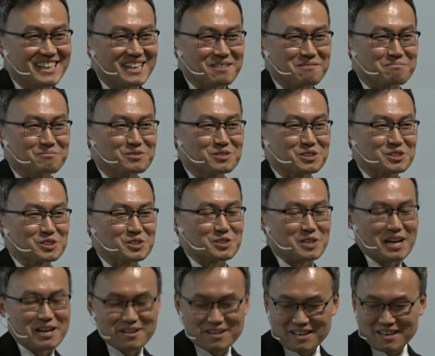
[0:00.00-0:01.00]
I'm just,
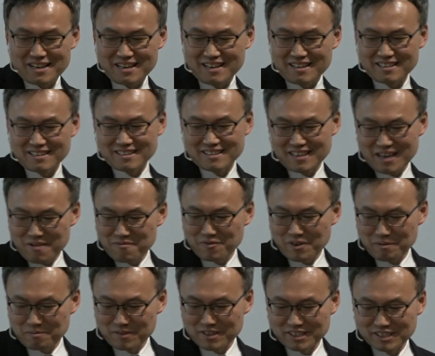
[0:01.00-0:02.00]
I, I came
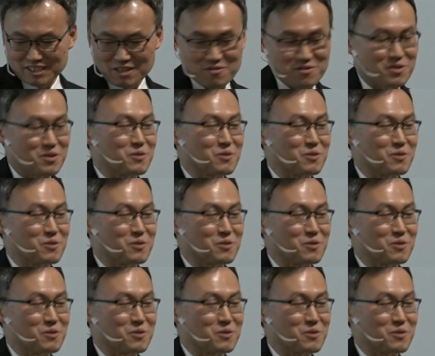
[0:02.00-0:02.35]
from the South